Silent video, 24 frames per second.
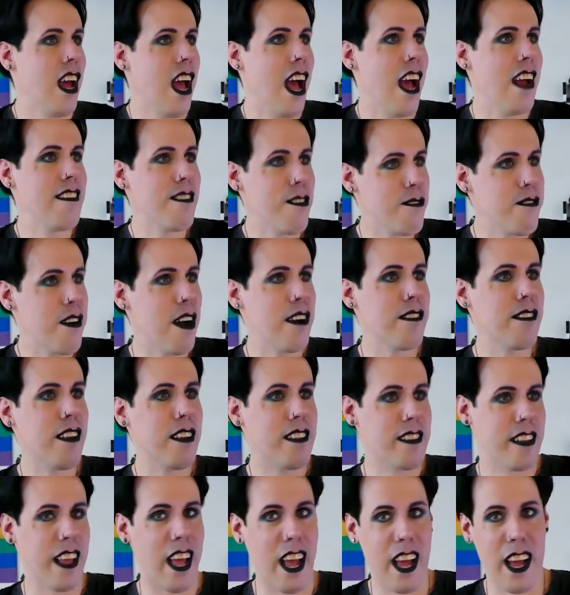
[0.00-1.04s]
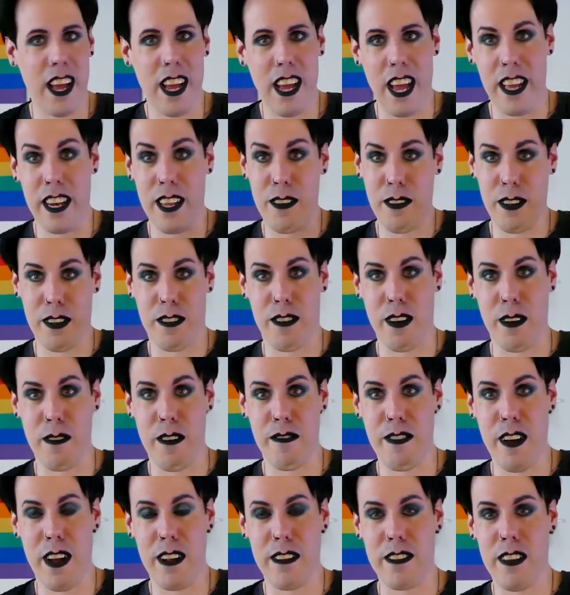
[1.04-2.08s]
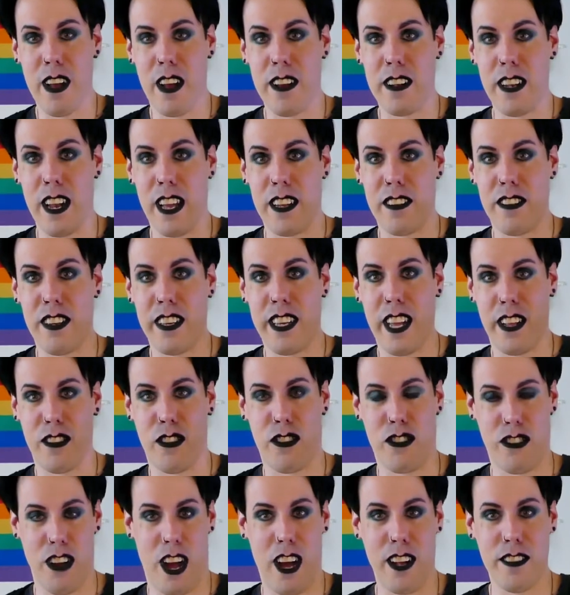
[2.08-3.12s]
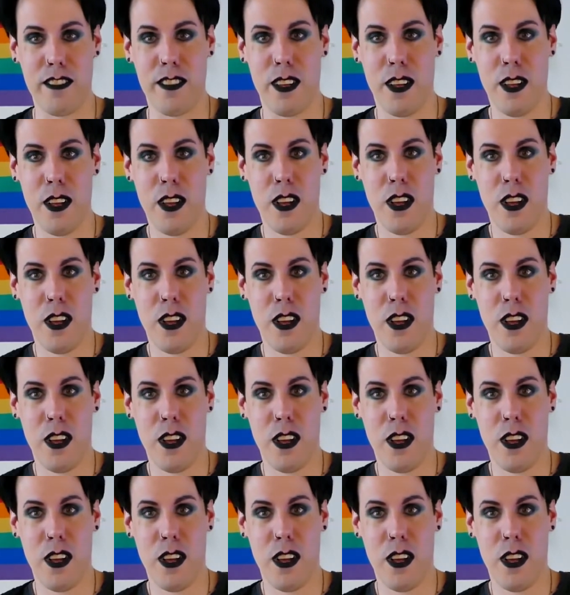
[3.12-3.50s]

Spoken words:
And she finds out there, and even Trevor finds out, like, she gets shot.